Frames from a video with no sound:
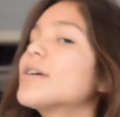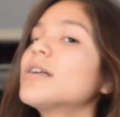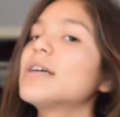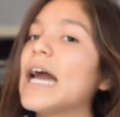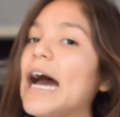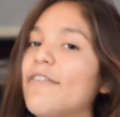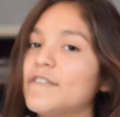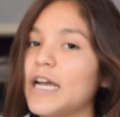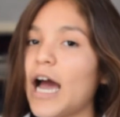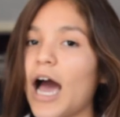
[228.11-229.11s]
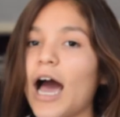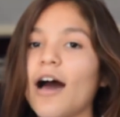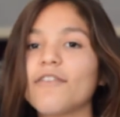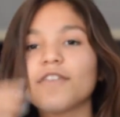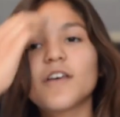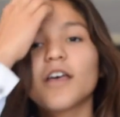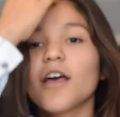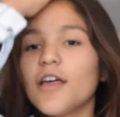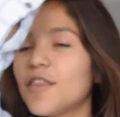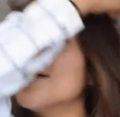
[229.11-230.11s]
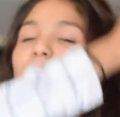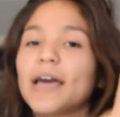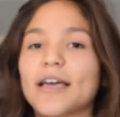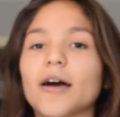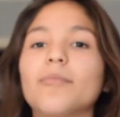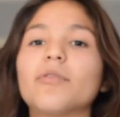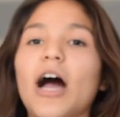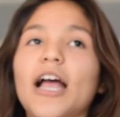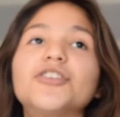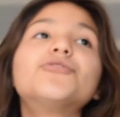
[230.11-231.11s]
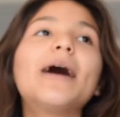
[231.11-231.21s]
really have to have the pickup lines.